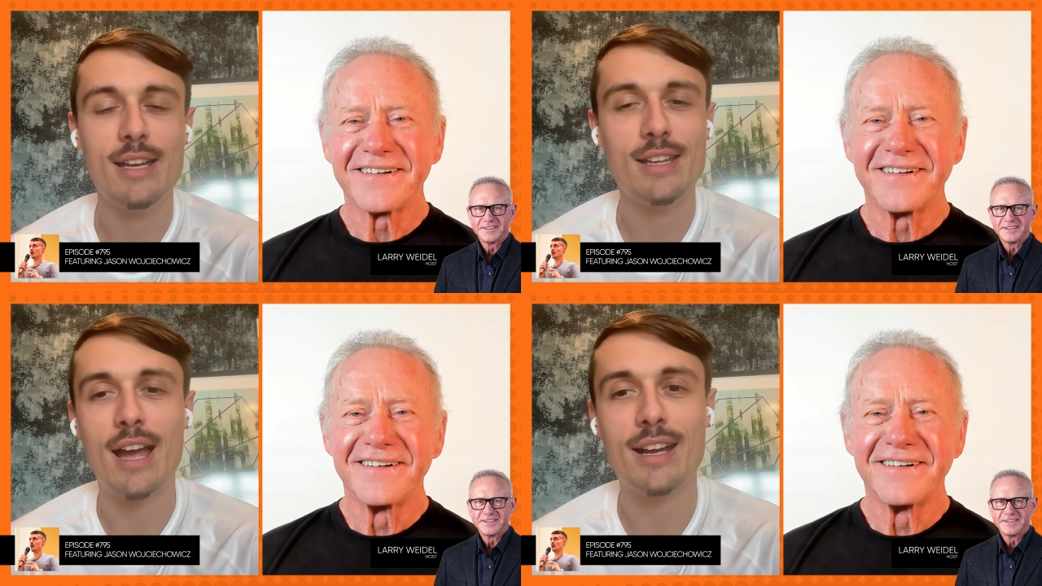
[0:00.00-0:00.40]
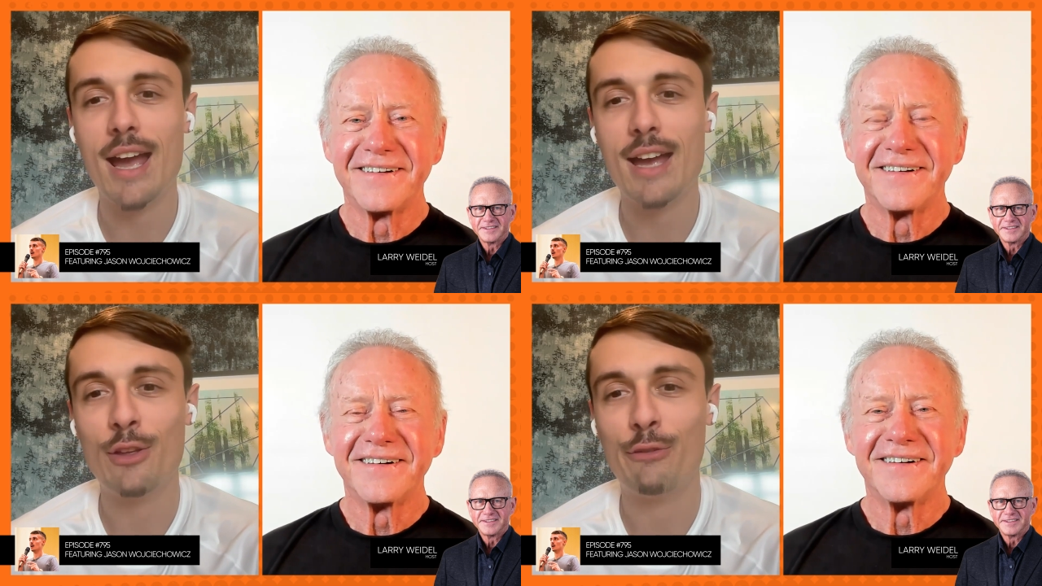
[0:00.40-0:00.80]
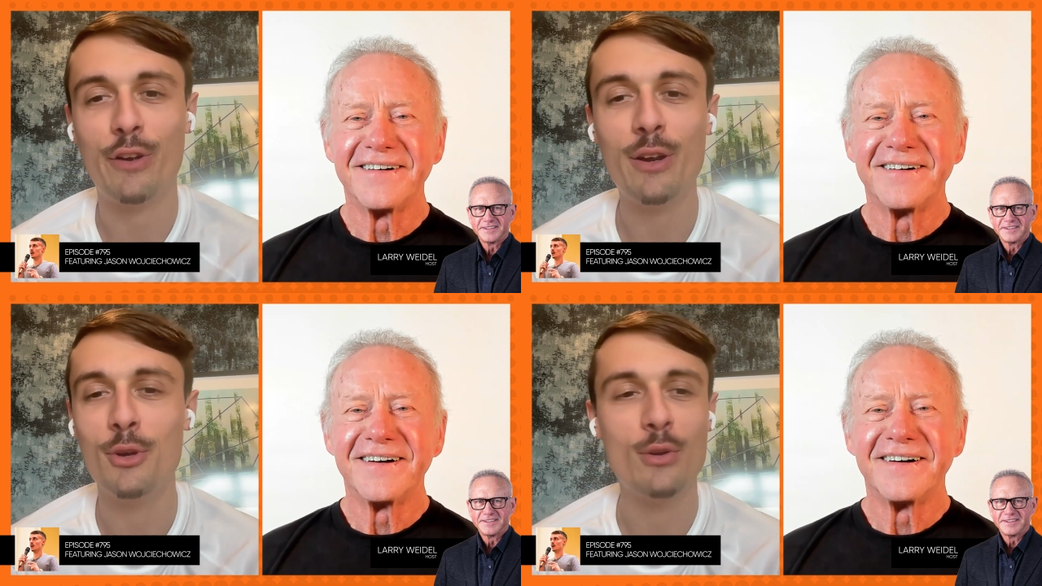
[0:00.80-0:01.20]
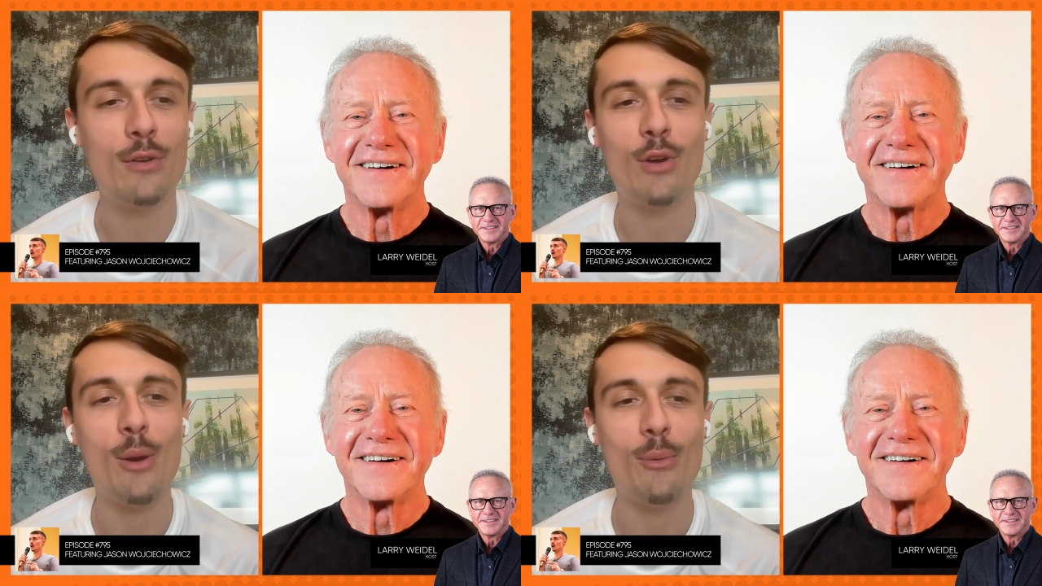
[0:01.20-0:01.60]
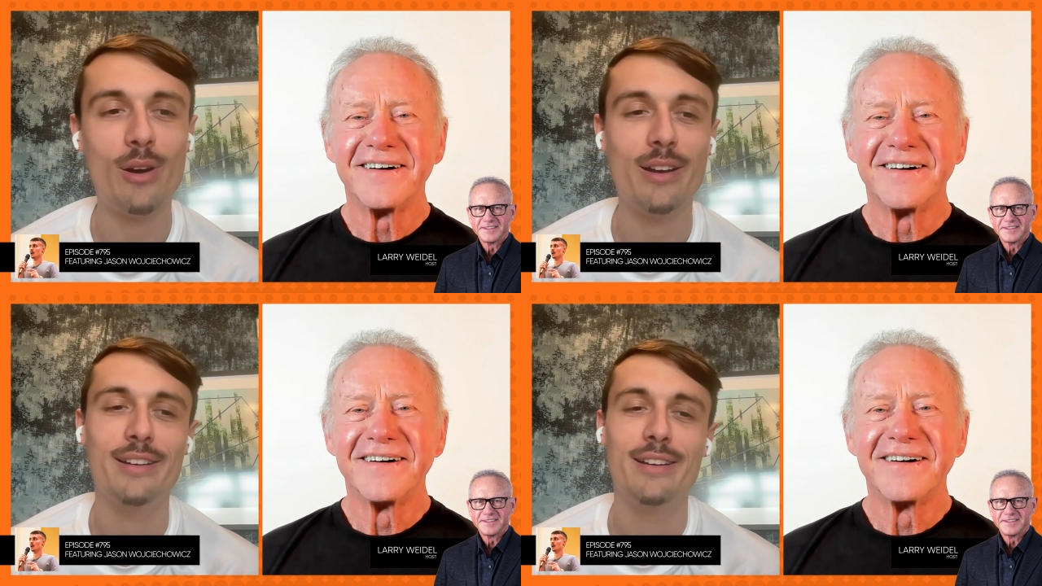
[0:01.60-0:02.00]
Speaker 1: I had the freedom to do whatever I
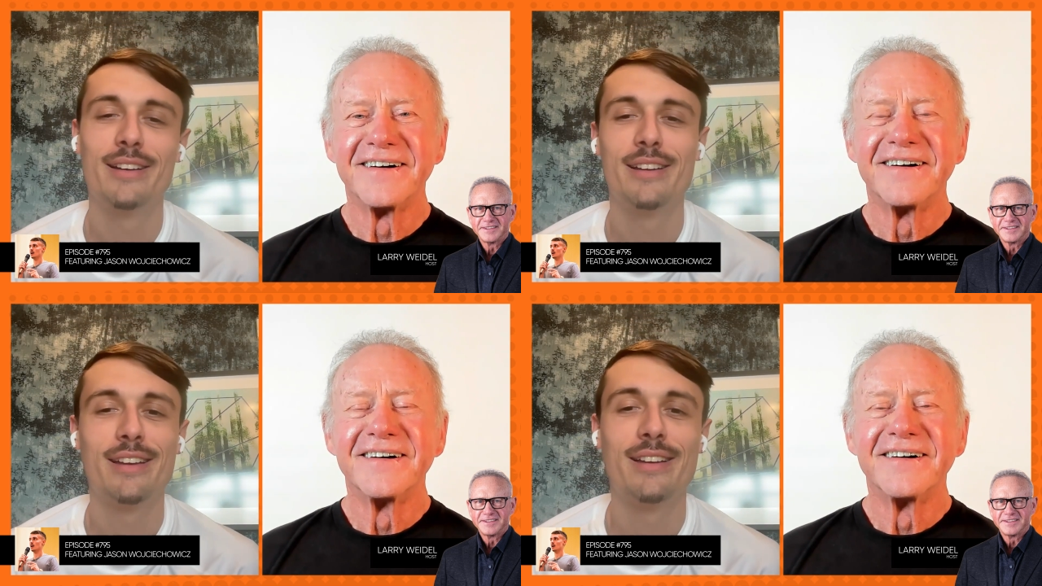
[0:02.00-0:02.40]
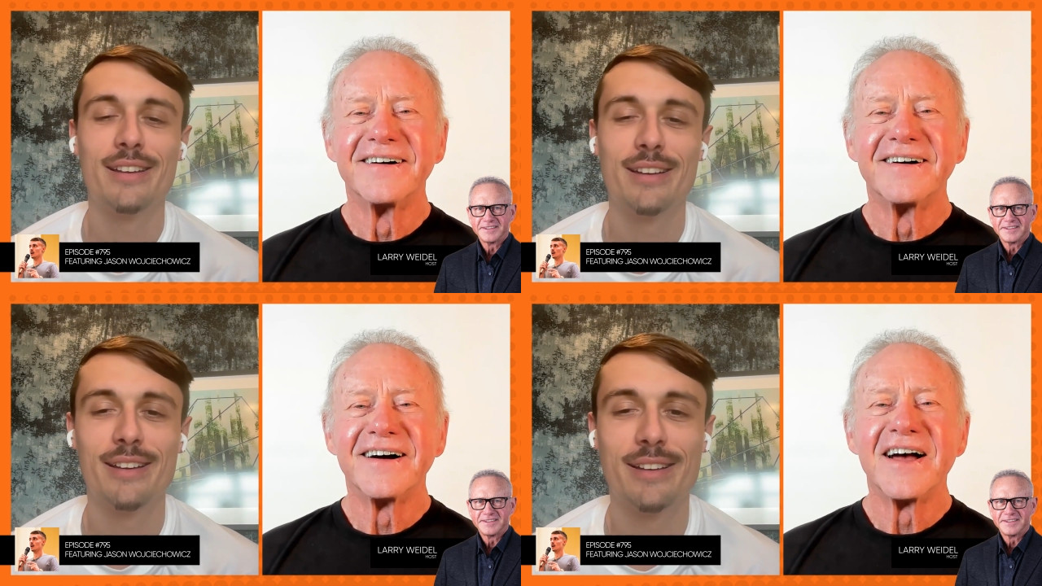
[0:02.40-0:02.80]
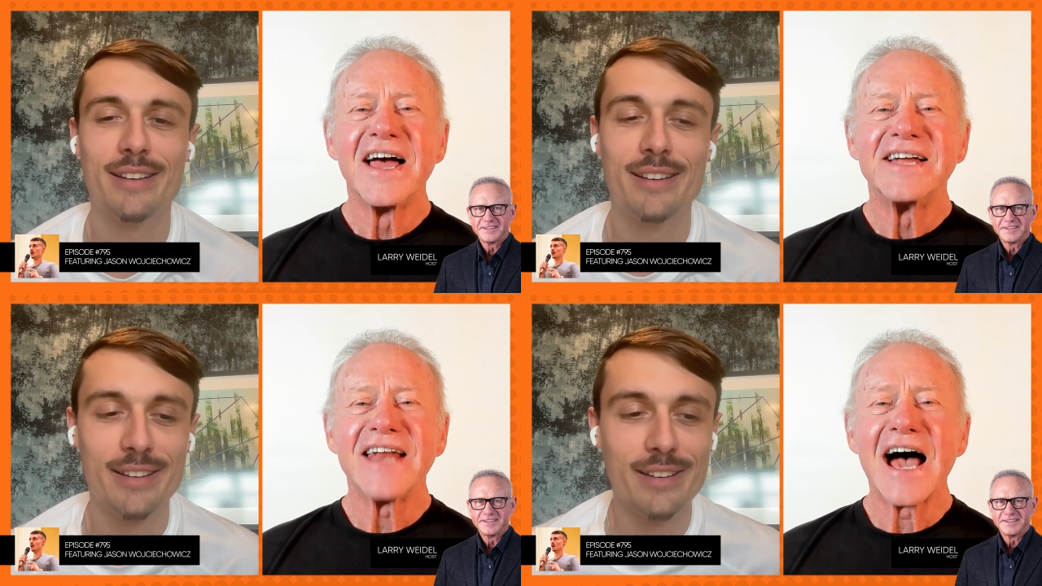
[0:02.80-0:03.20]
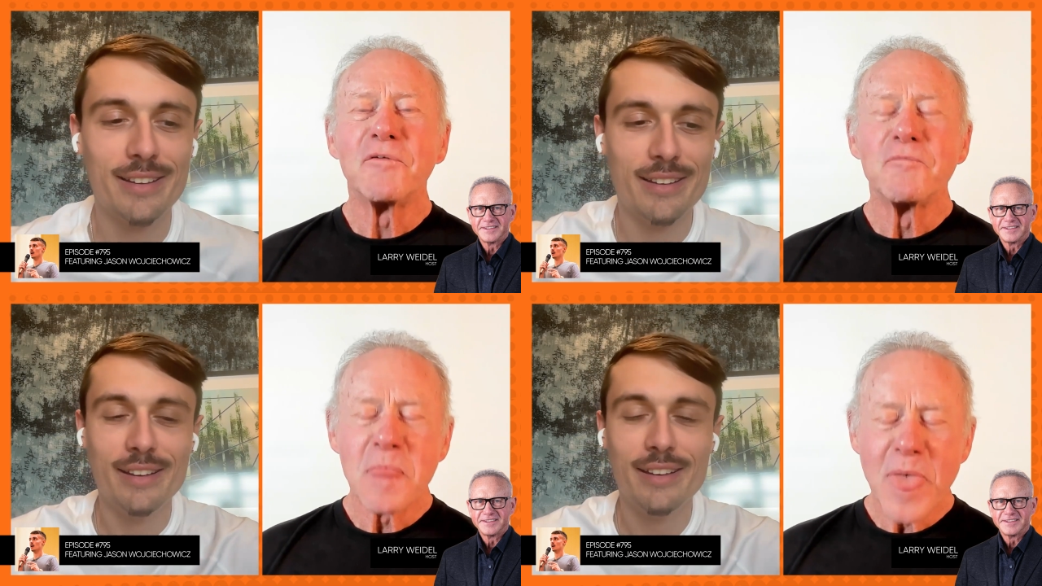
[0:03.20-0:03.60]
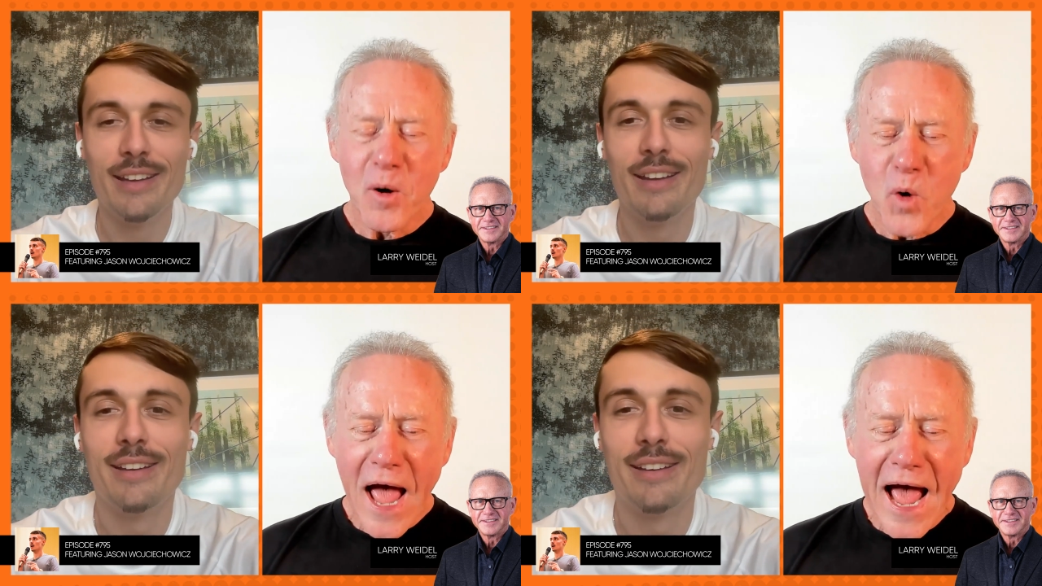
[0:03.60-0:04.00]
wanted.
Speaker 2: Now,
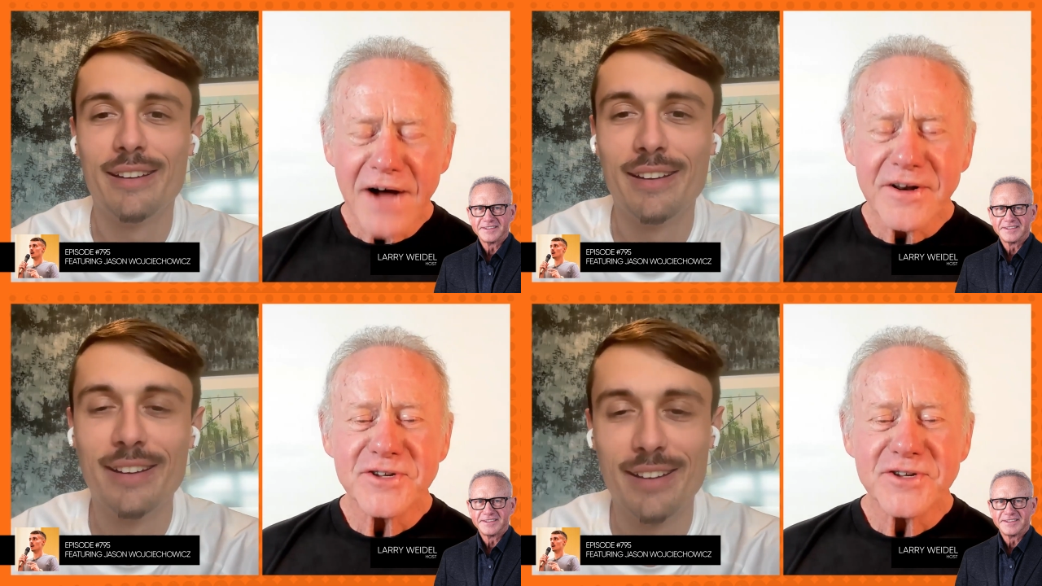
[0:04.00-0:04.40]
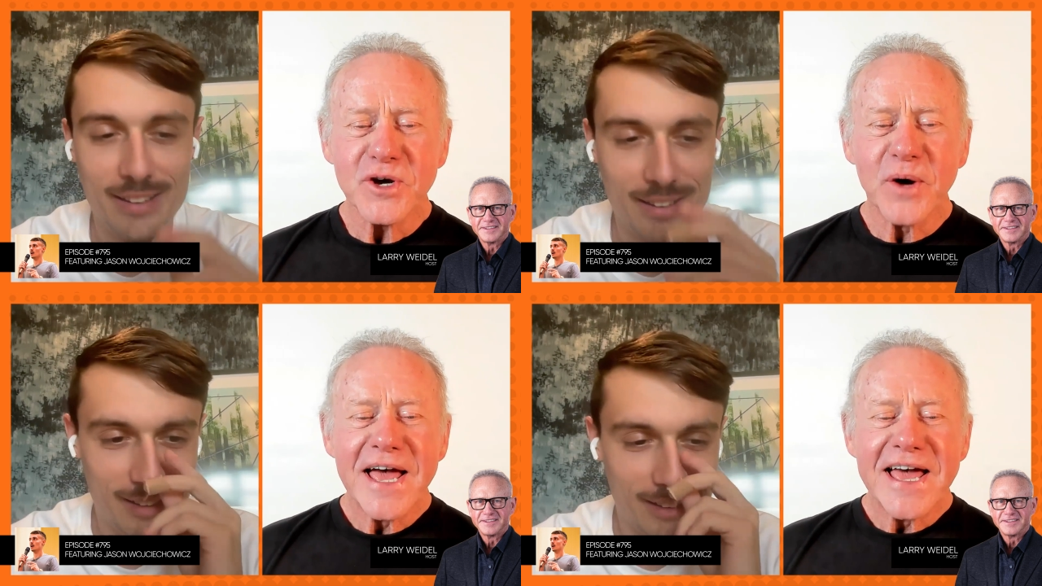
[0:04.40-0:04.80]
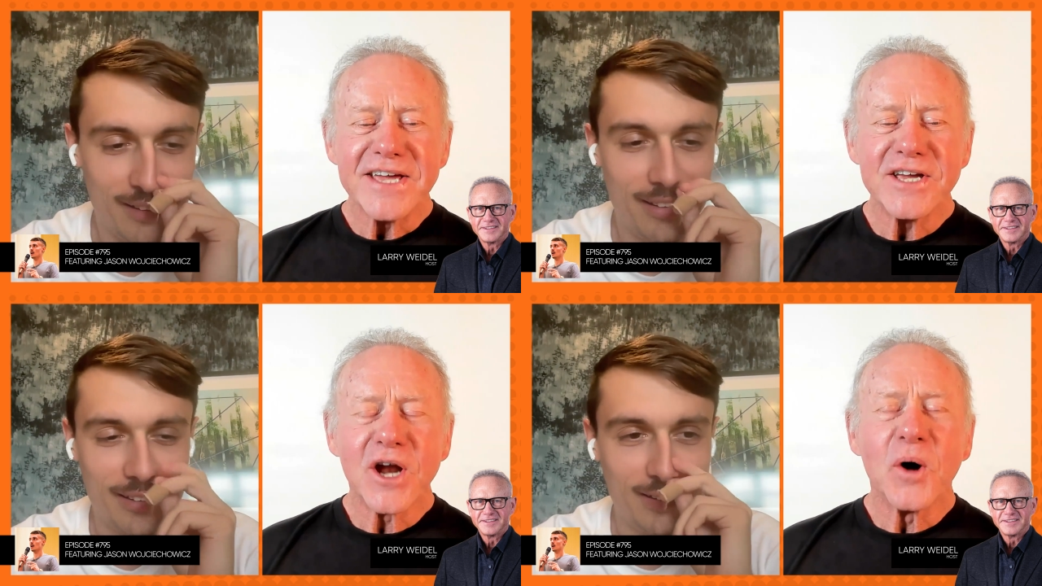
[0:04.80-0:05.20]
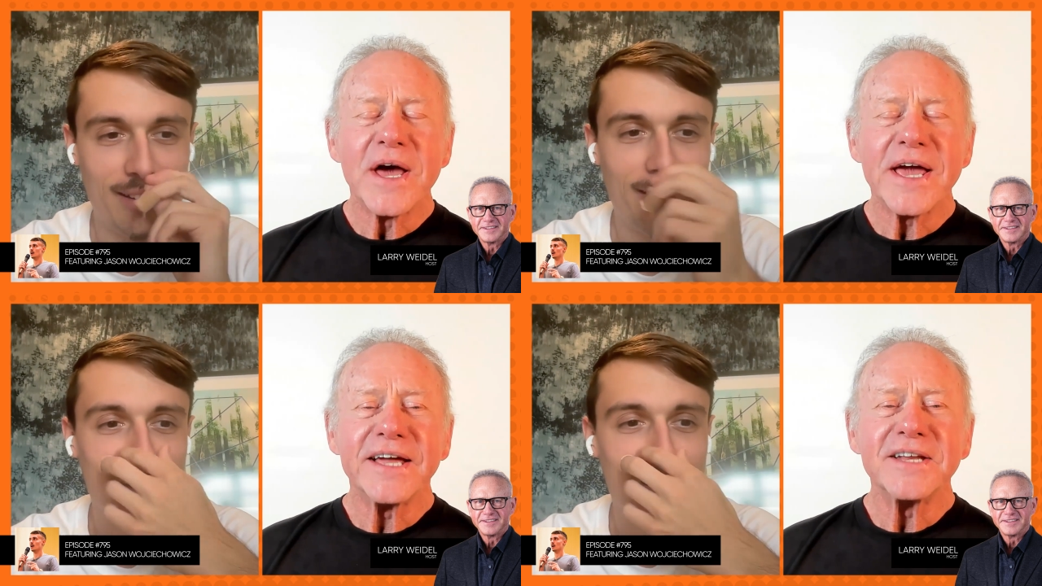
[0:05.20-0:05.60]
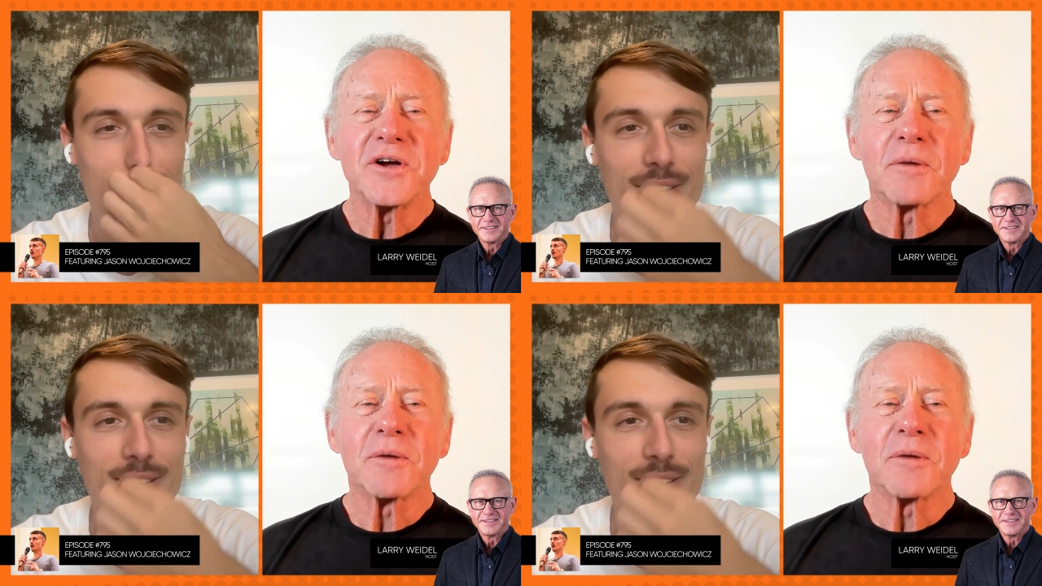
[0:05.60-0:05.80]
how did you, you know, in your